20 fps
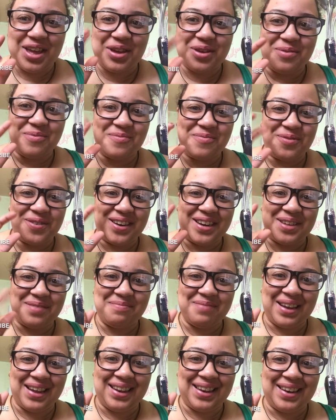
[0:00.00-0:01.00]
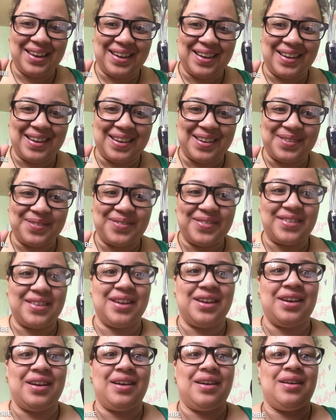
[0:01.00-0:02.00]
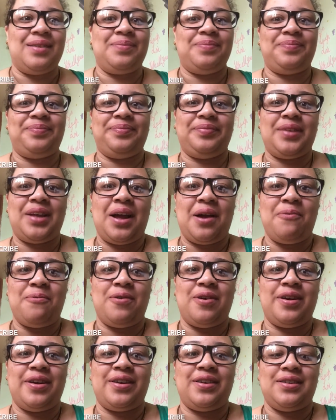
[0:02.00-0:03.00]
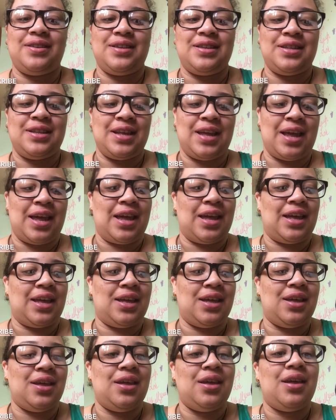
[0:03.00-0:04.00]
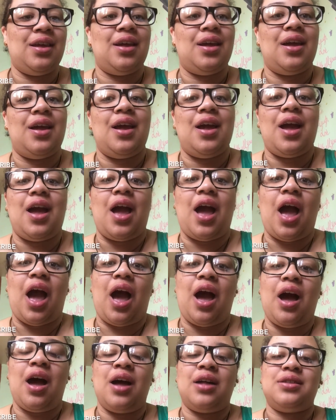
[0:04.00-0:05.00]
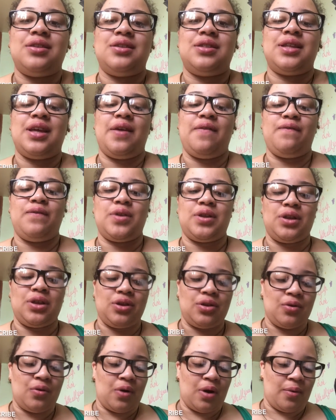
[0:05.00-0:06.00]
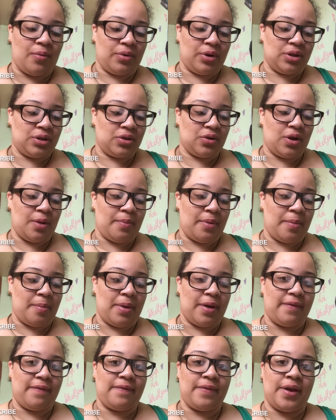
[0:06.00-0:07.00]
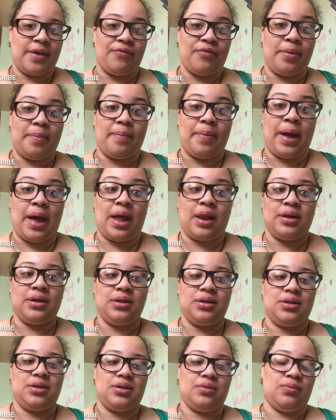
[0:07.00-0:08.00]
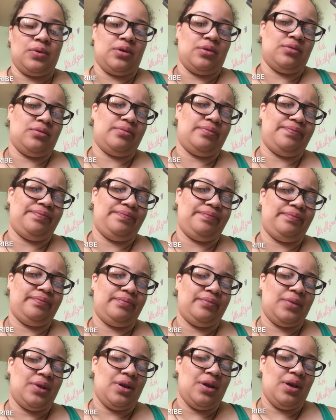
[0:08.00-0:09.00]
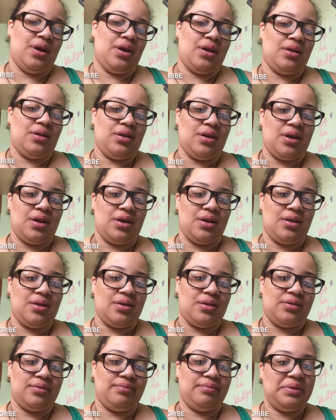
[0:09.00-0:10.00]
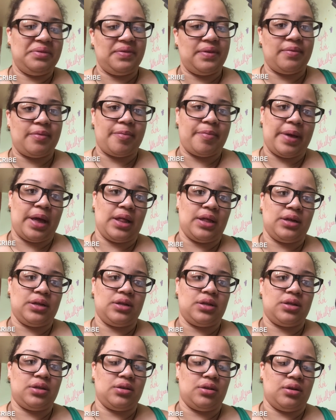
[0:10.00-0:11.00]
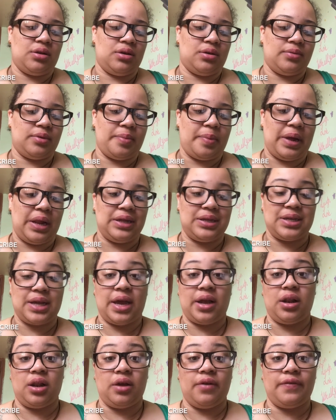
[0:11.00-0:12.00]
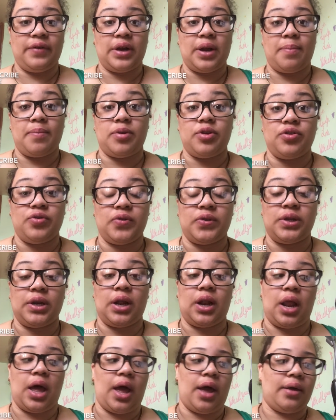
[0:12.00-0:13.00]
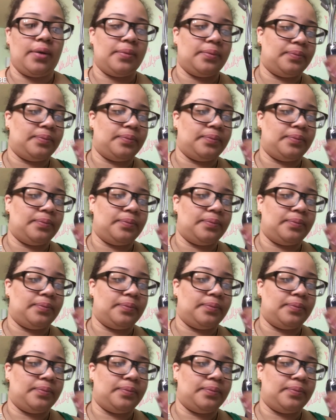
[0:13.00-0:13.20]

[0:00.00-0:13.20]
good morning my loves um how are you today uh today video i want to talk about my favorite palettes well yeah my favorite palettes uh the palettes i love and i've been using a lot